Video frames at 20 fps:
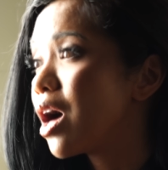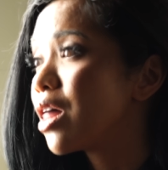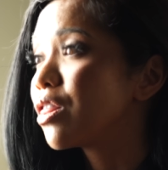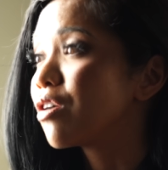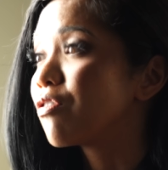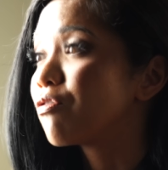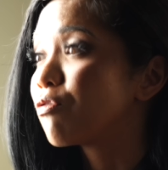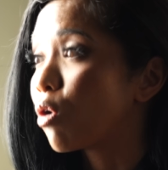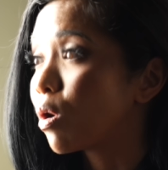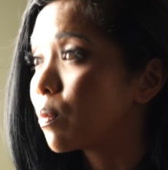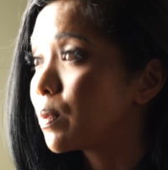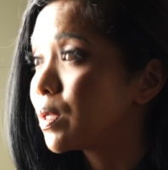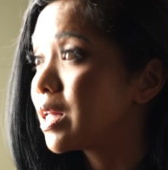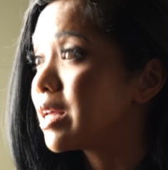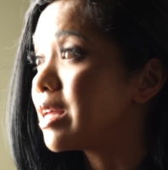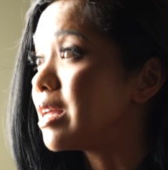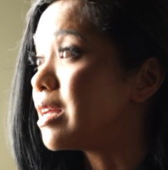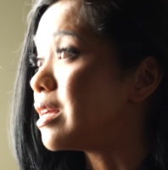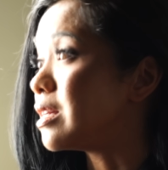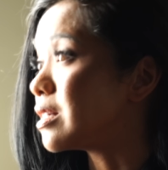The
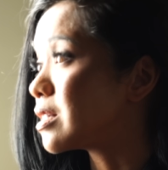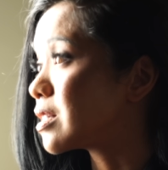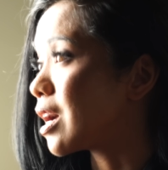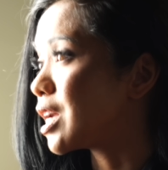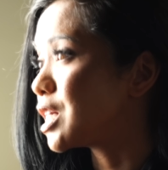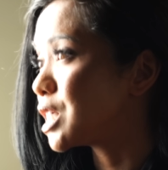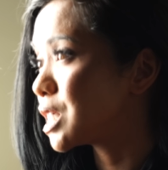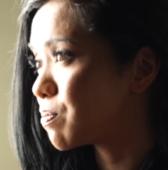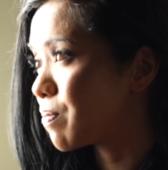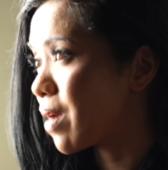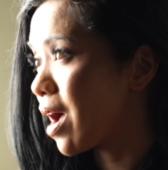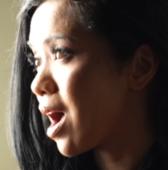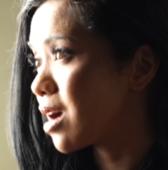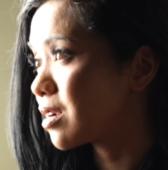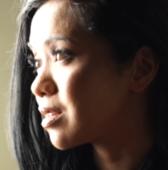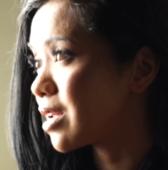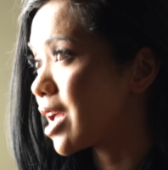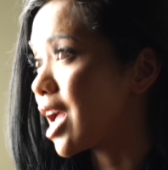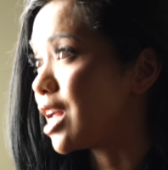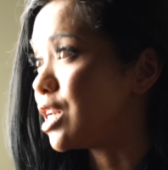formula is
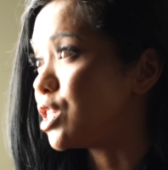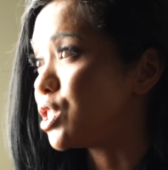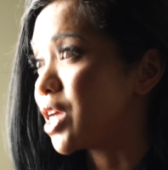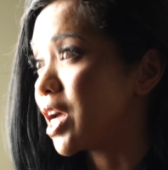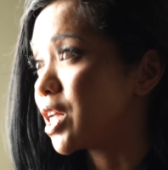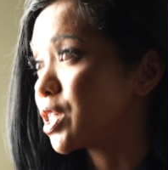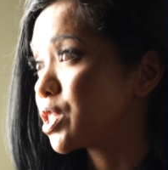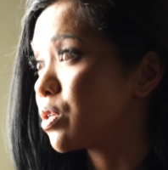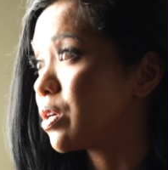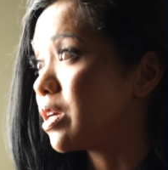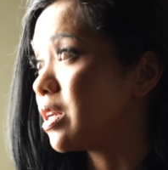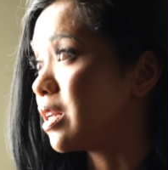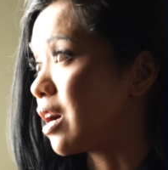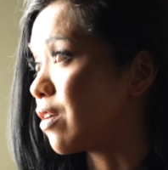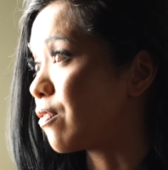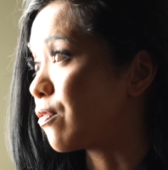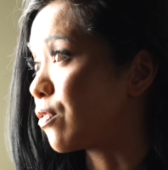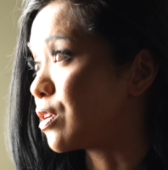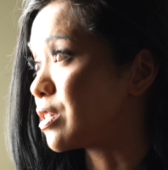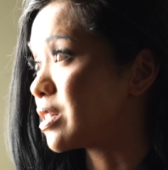science-backed and gentle
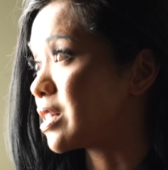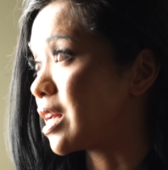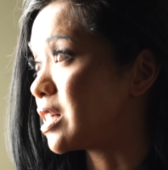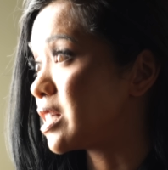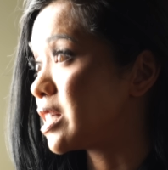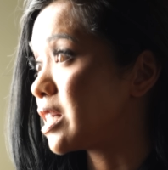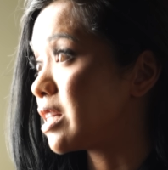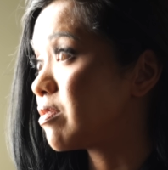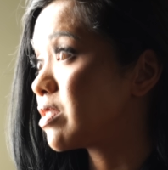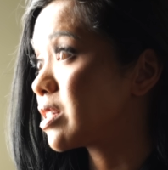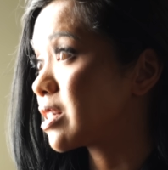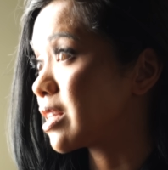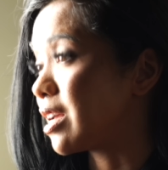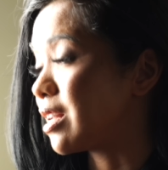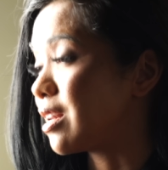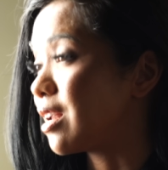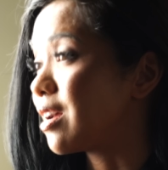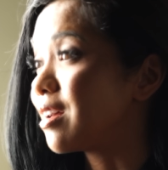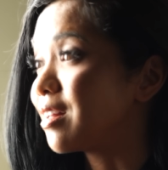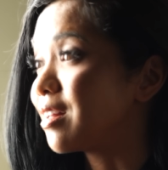enough for sensitive skin